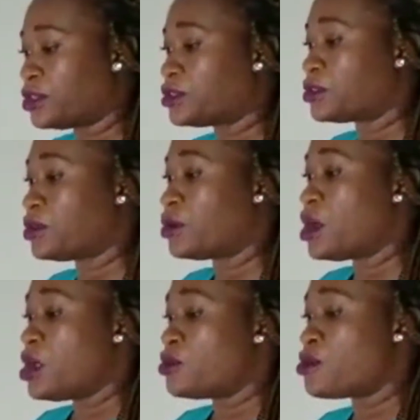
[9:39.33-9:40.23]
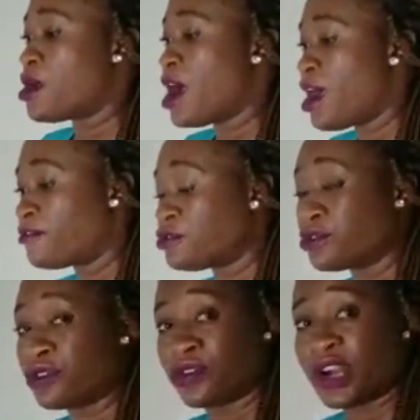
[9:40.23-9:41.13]
So you have to
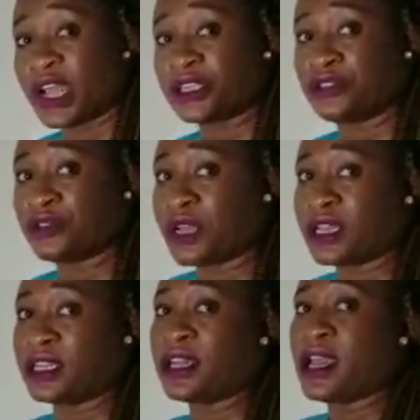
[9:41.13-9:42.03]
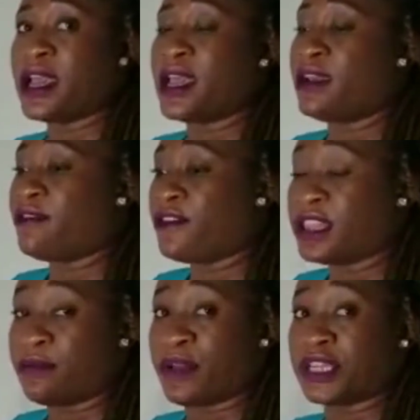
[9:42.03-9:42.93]
gradually elevate the
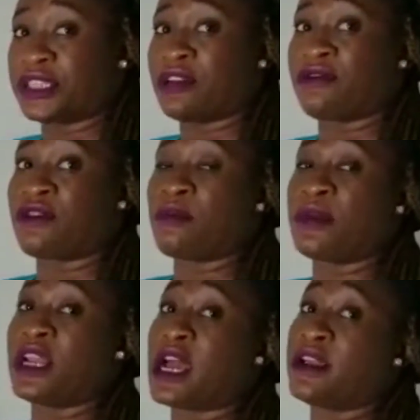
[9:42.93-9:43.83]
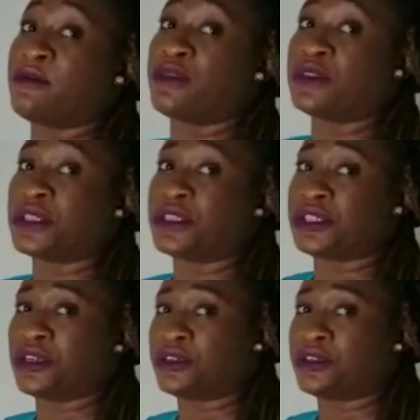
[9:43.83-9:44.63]
patient from a lying position.